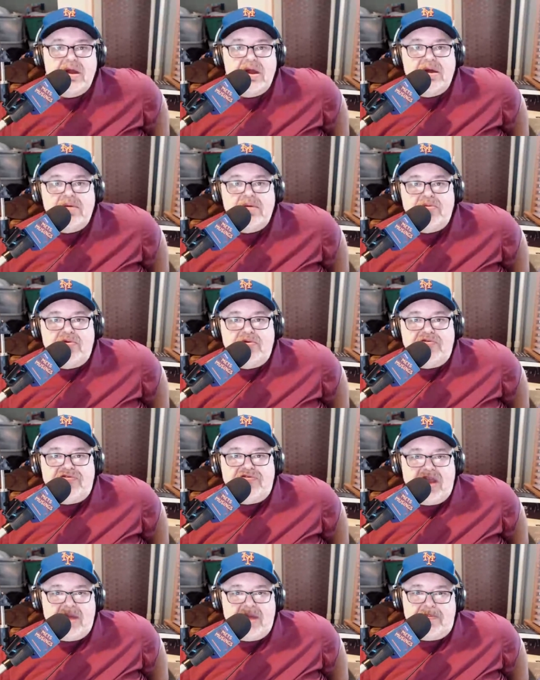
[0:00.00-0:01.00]
move
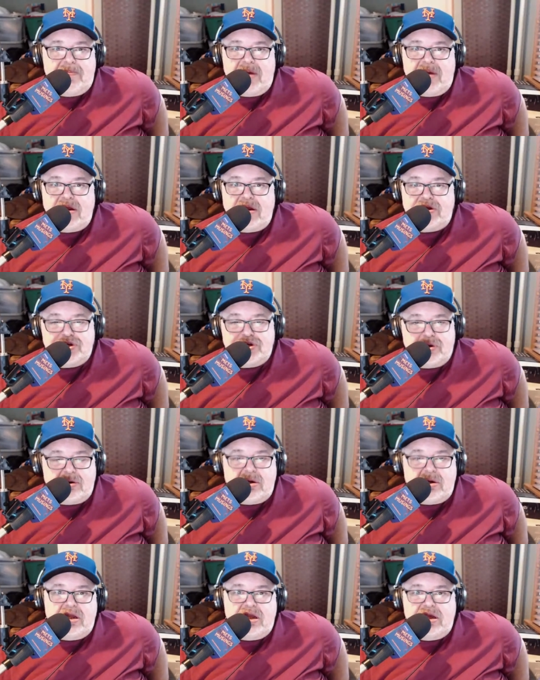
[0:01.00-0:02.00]
Tampa Bay to
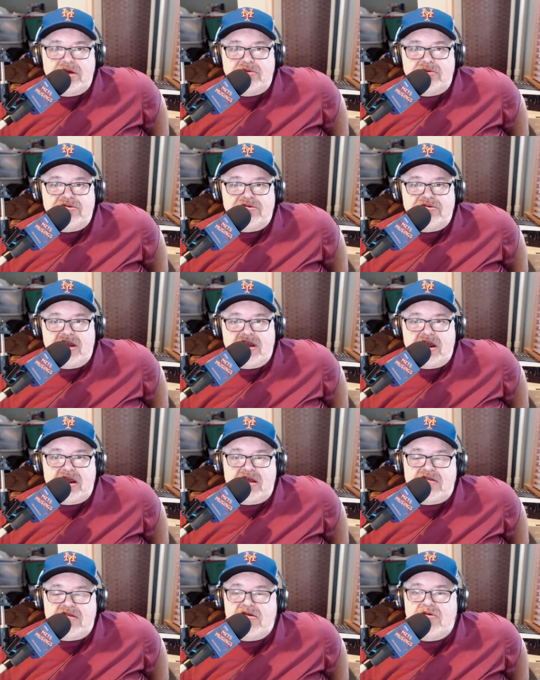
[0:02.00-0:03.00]
Charlotte or San
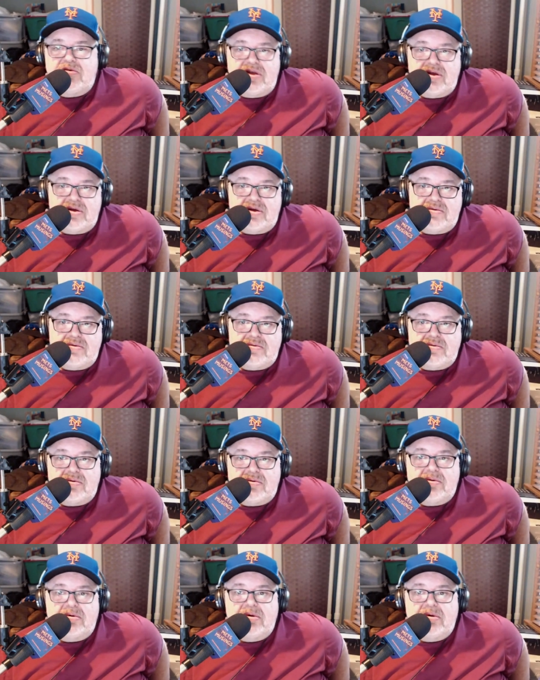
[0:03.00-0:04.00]
Antonio,
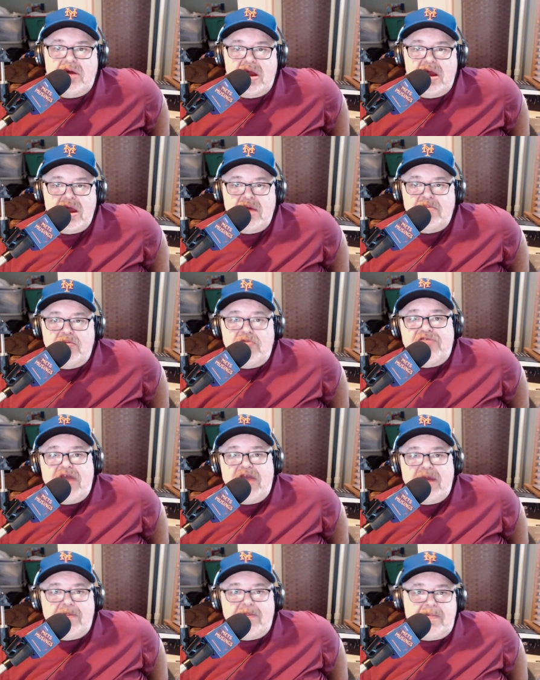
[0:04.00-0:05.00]
or move
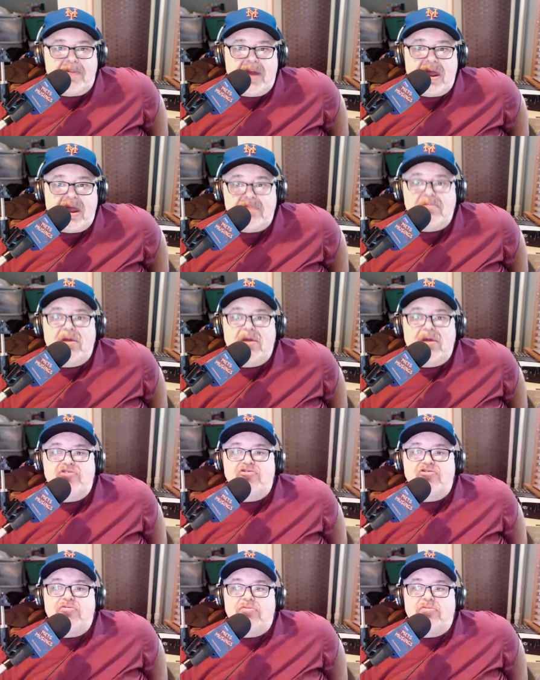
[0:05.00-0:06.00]
Tampa Bay to
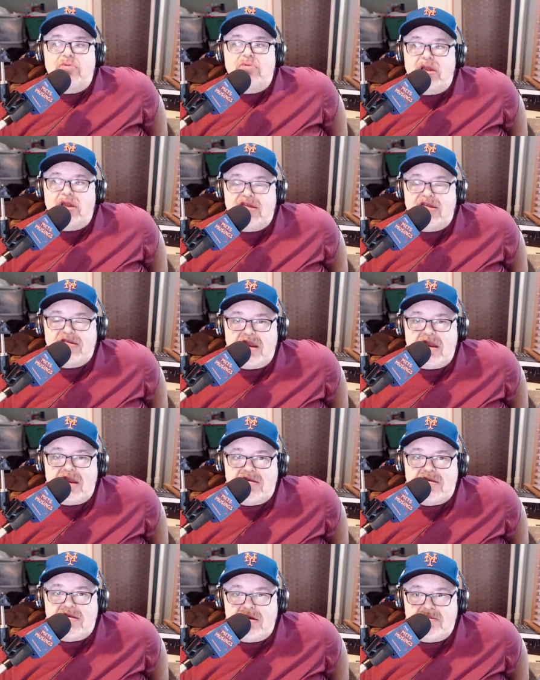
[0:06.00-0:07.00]
Montreal, and let's get a
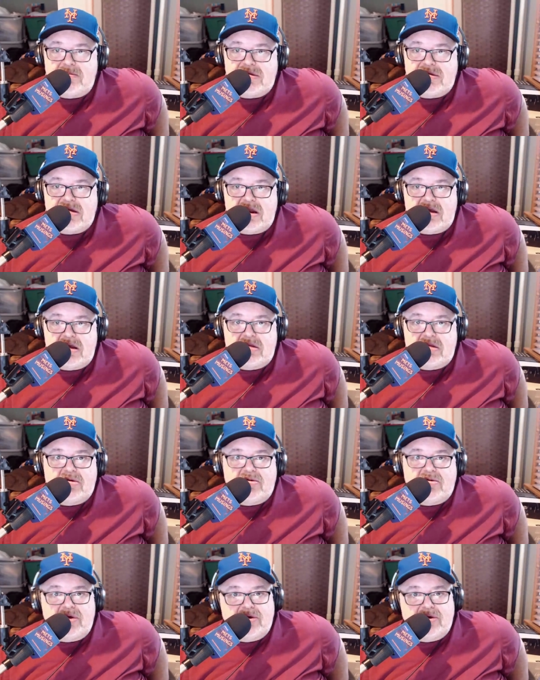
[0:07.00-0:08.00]
team in San
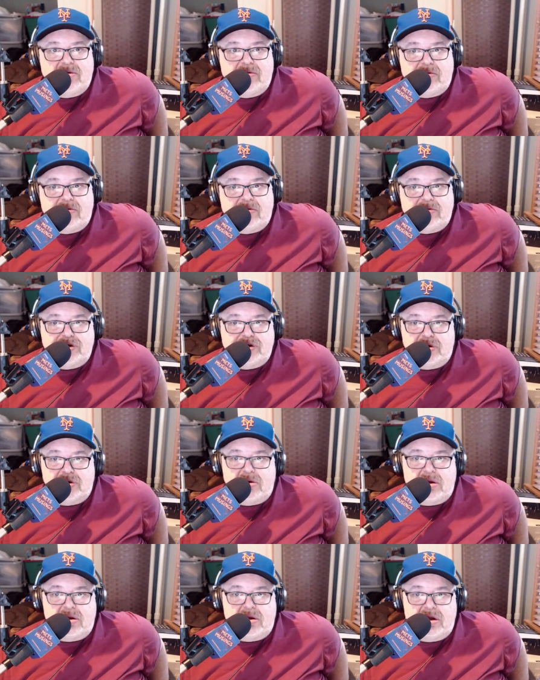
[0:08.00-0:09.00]
Antonio or
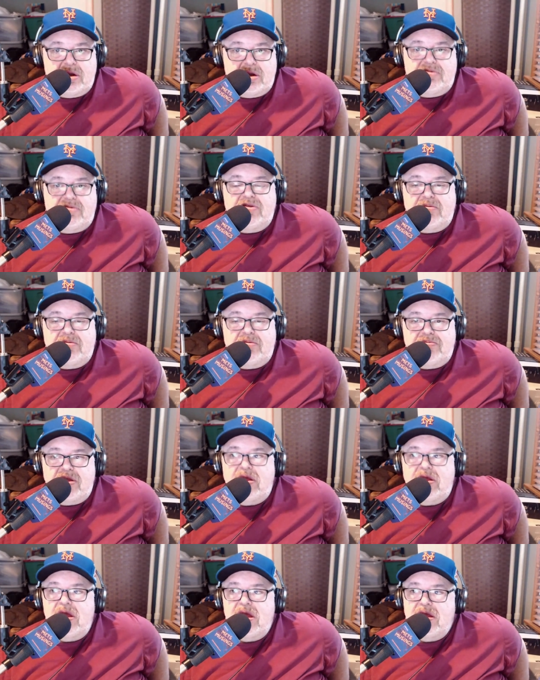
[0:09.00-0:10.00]
Charlotte or something,
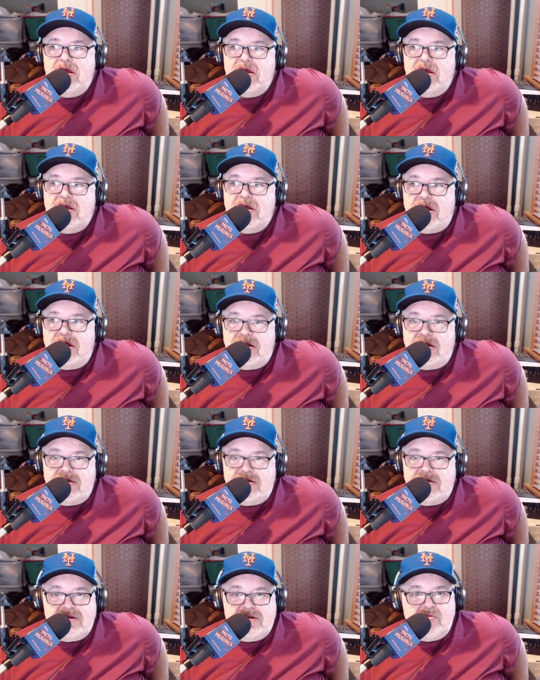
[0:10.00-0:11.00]

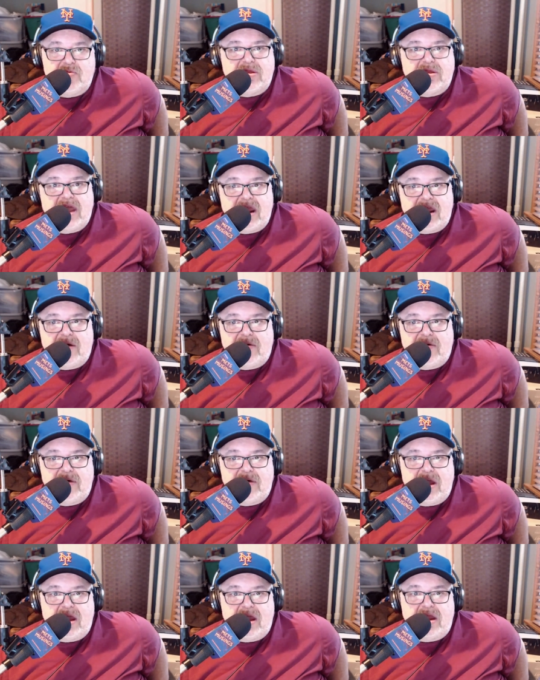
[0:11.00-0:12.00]
somewhat that area,
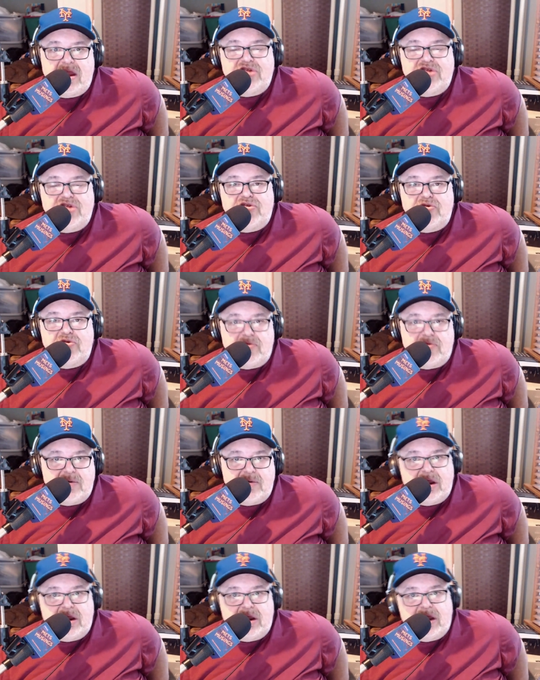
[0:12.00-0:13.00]
and let's do away with
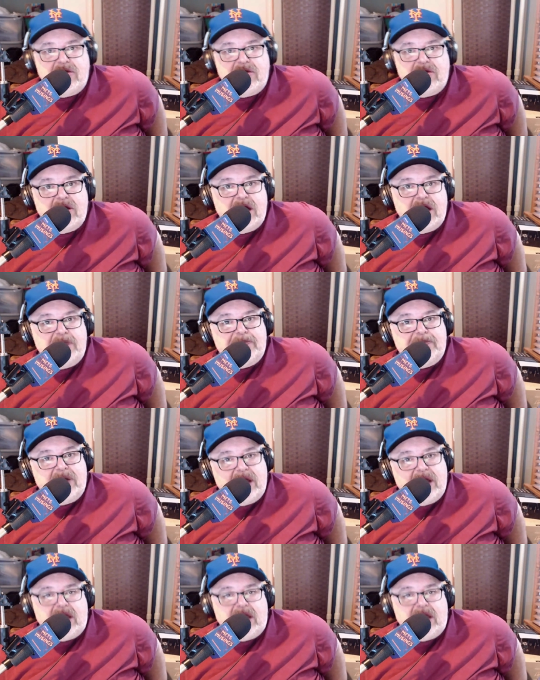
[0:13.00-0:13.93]
interleague play.